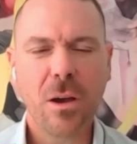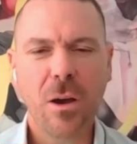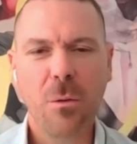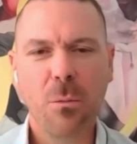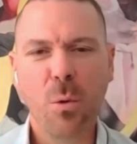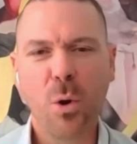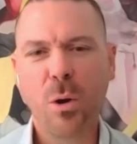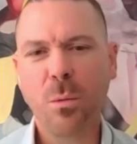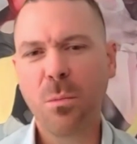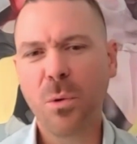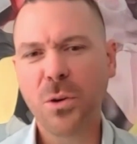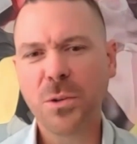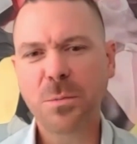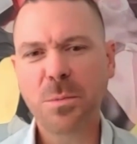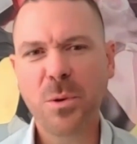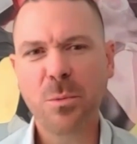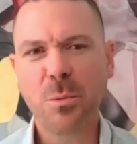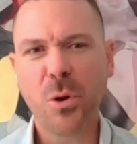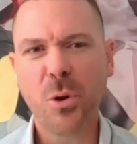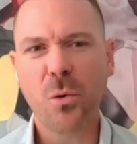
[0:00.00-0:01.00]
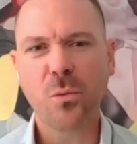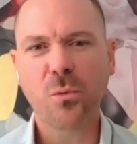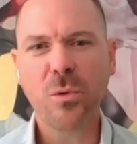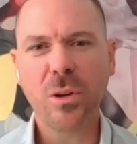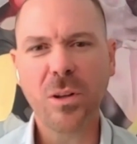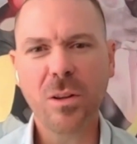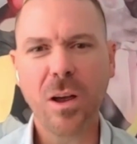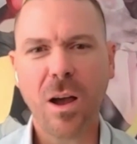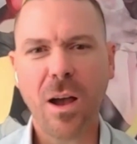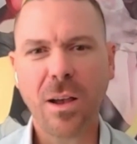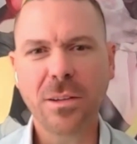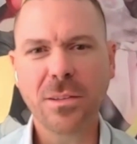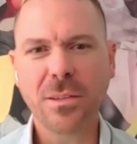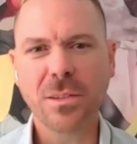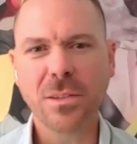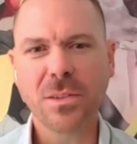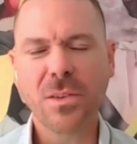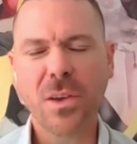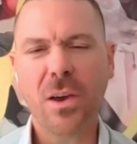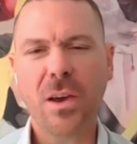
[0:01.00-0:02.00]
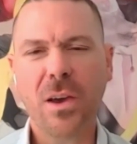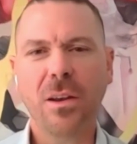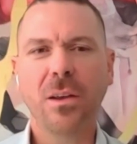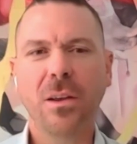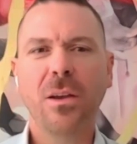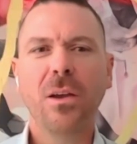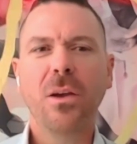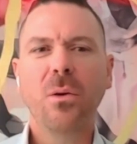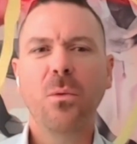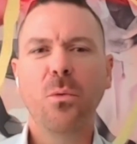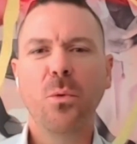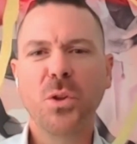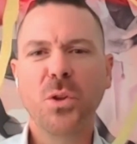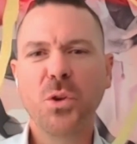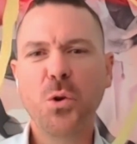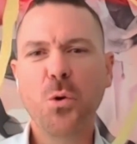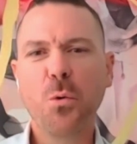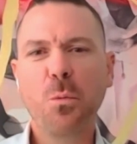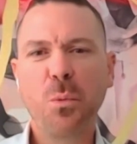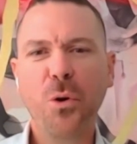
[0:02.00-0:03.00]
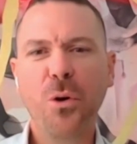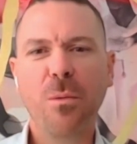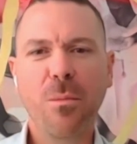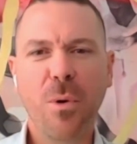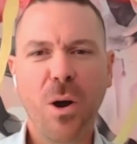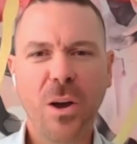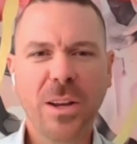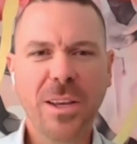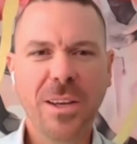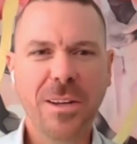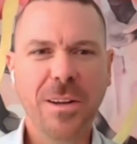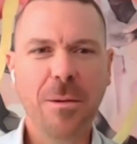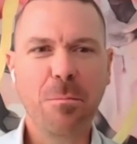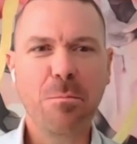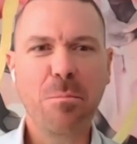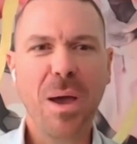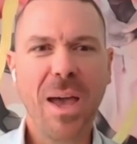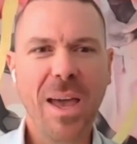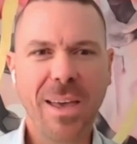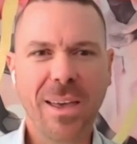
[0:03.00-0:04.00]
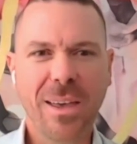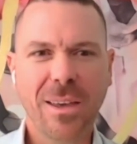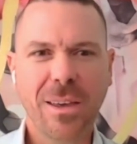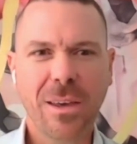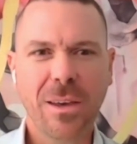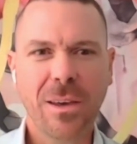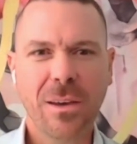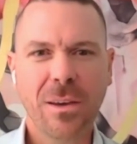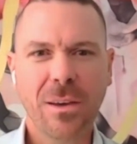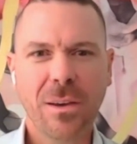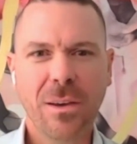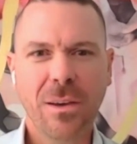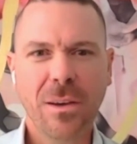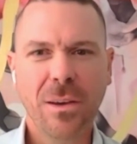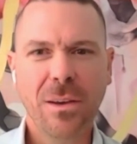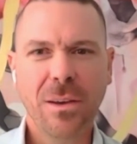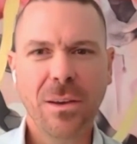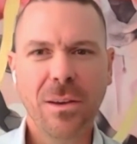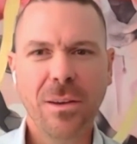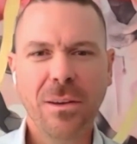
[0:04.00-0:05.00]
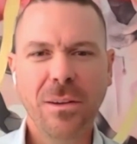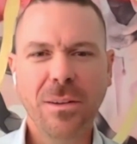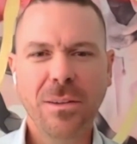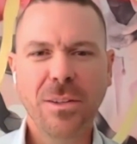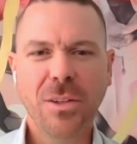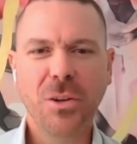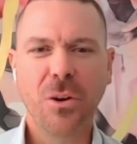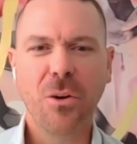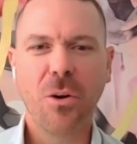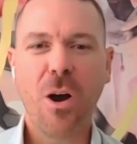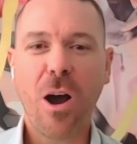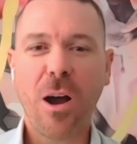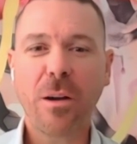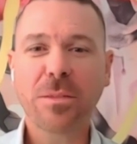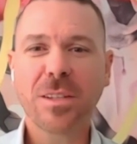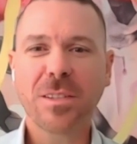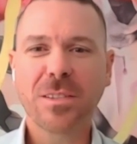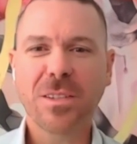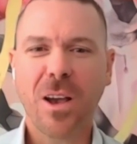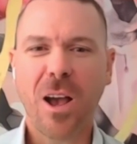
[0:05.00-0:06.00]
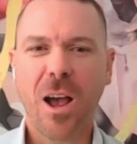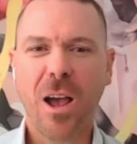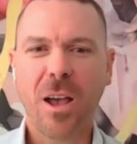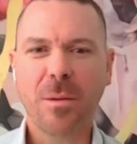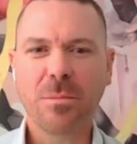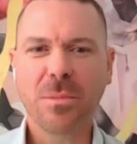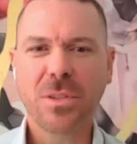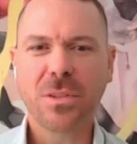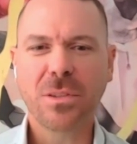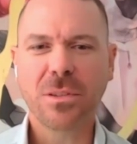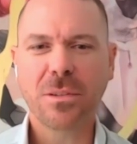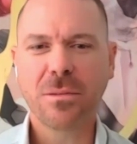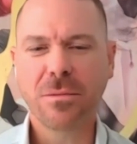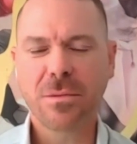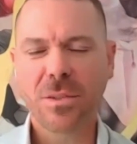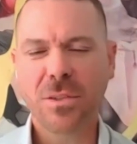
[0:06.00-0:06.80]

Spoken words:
What most people don't realize is that when you put money in a bank, sometimes